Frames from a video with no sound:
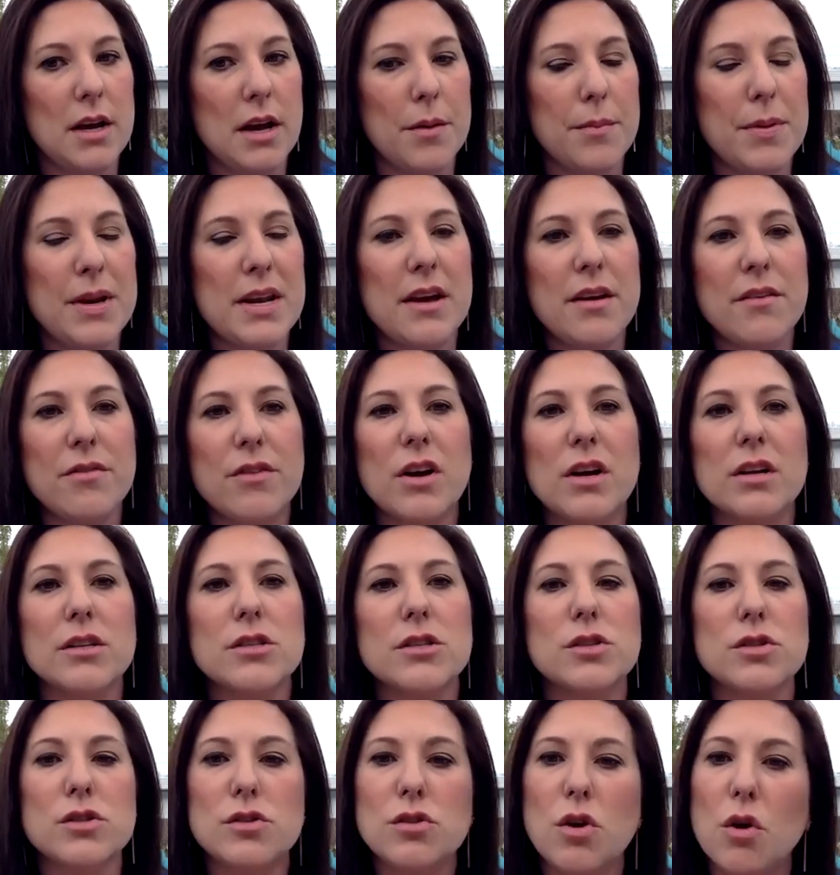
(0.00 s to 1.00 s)
I mean, I've gotten
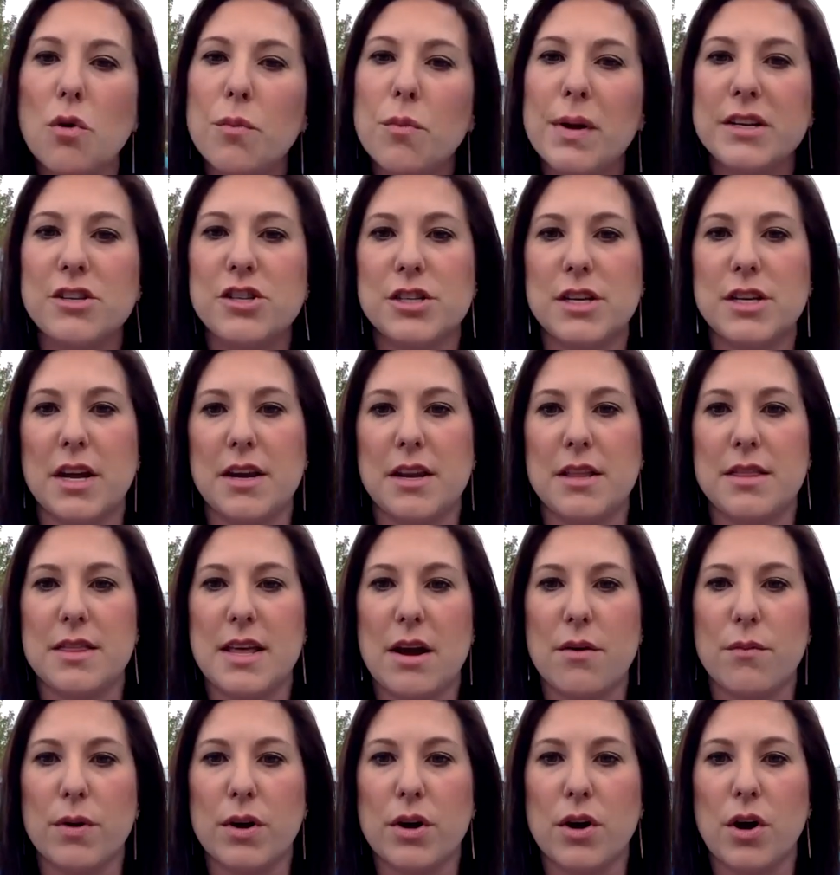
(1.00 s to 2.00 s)
so much done in
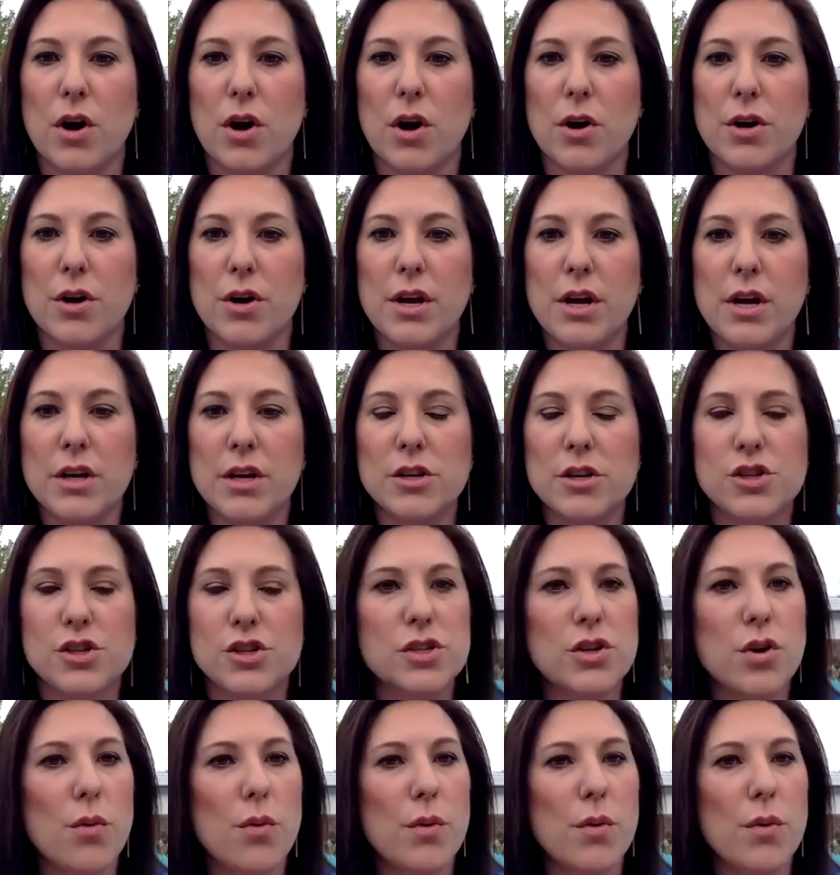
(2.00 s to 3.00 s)
that regard,
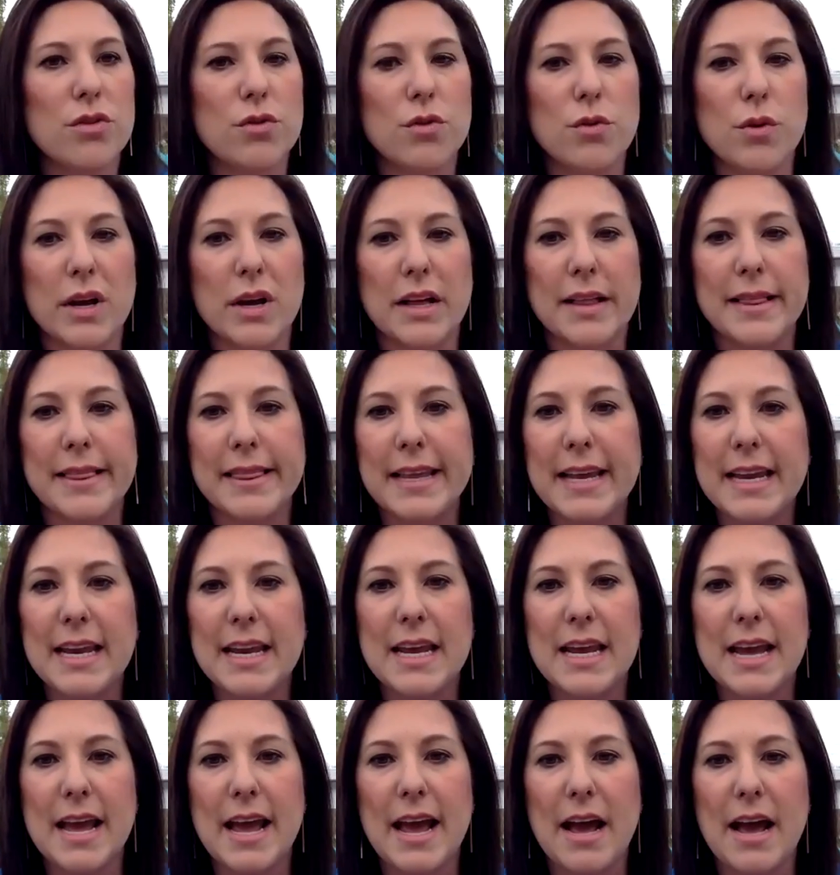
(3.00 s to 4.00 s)
just going through and
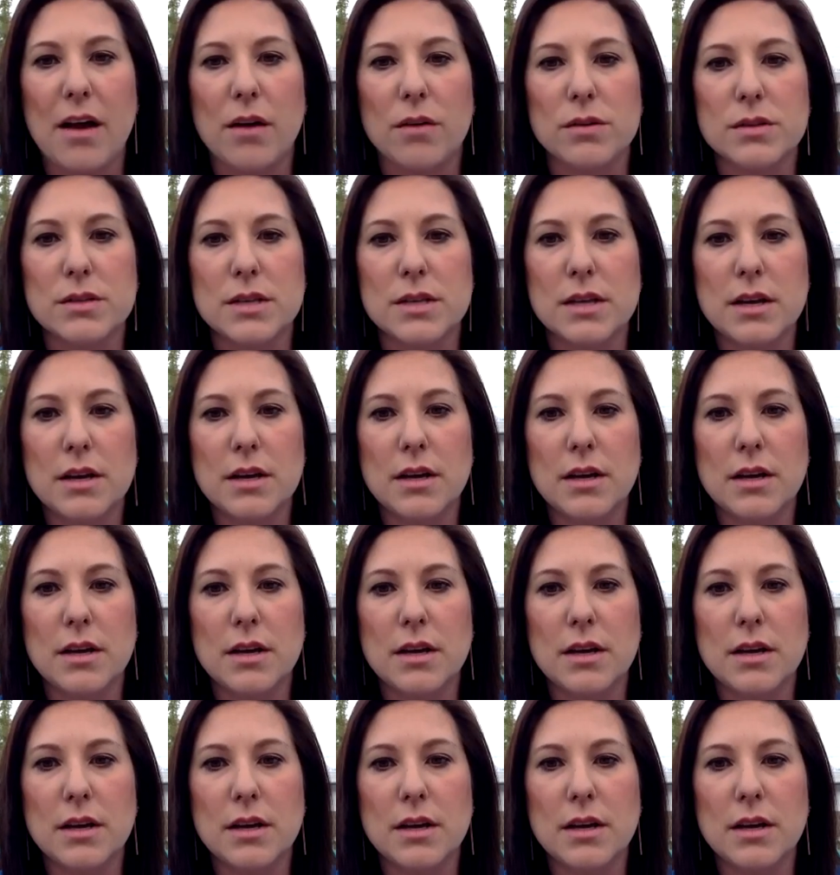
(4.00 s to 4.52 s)
cleaning house